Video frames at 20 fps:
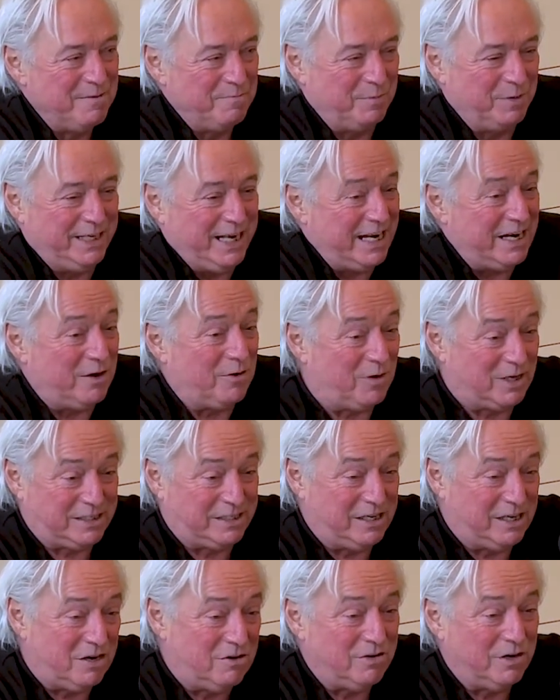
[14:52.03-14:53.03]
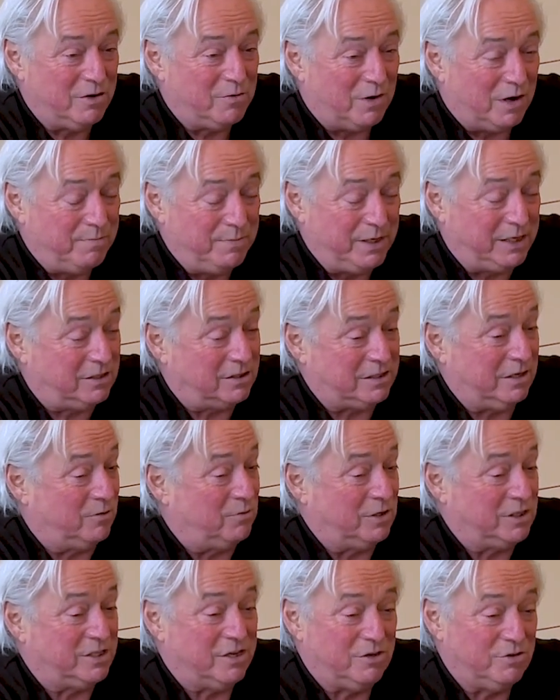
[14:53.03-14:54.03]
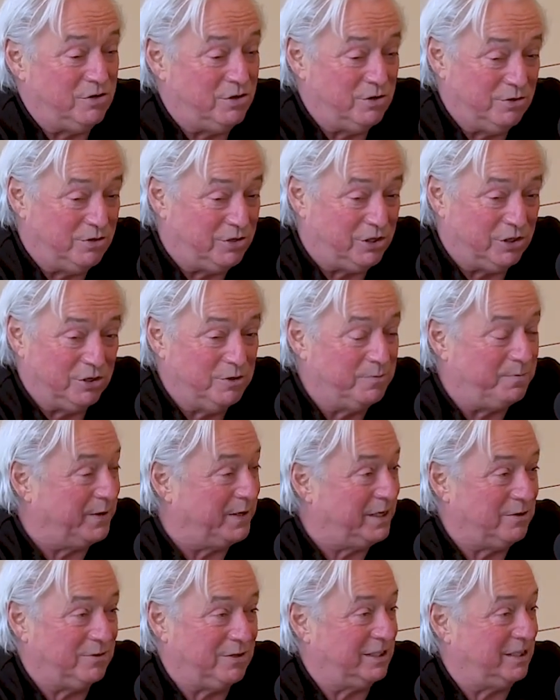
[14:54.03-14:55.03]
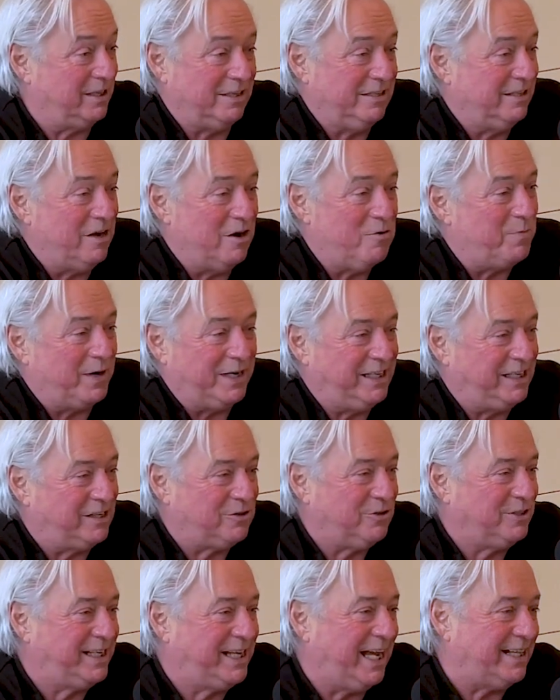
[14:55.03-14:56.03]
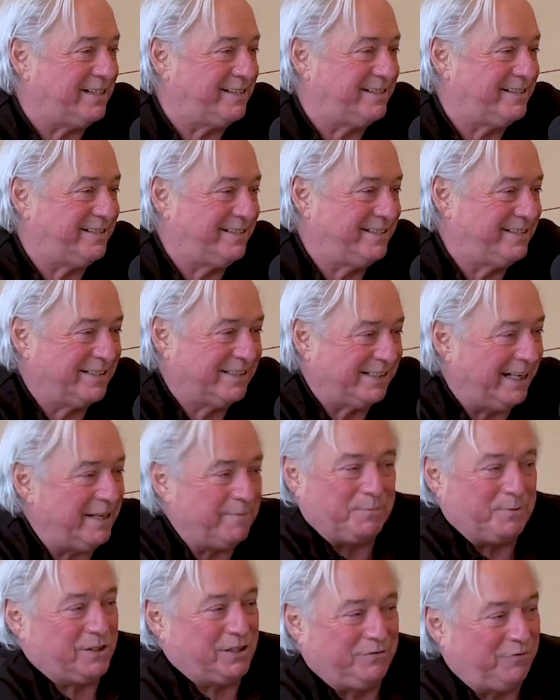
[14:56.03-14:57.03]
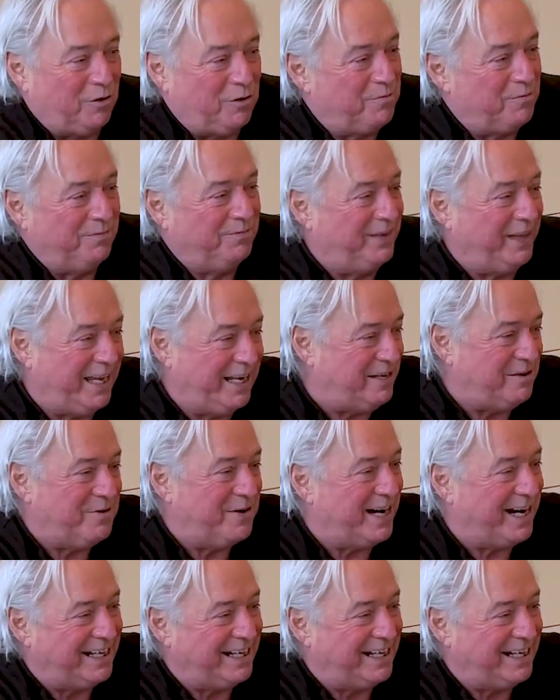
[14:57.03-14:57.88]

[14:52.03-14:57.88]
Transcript: But then I was the only one because there was no YouTube and nobody could get clips from anywhere,